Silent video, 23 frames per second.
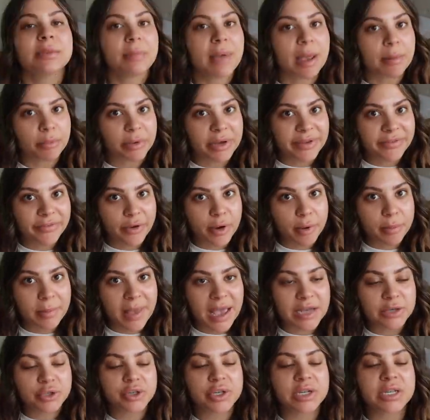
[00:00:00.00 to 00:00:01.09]
a memory foam
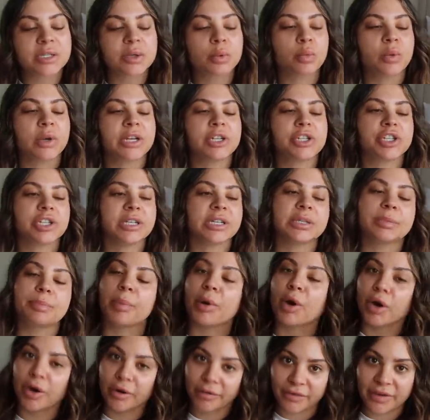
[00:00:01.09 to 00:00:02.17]
mattress, which is
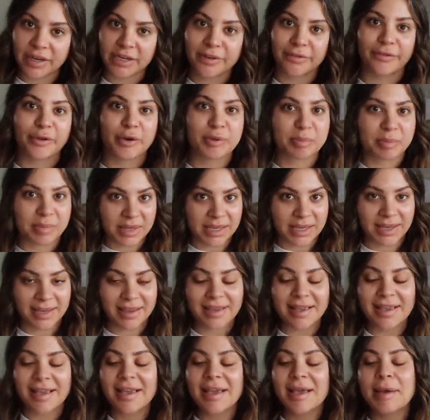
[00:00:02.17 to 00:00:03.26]
perfect for
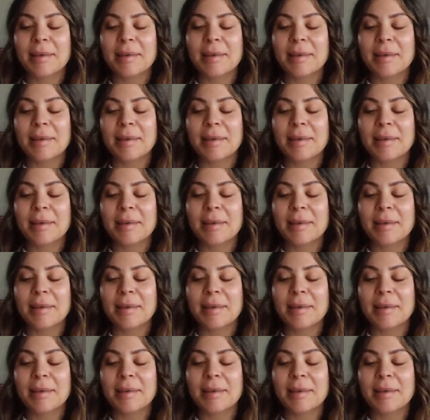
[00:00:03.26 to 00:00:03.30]
me.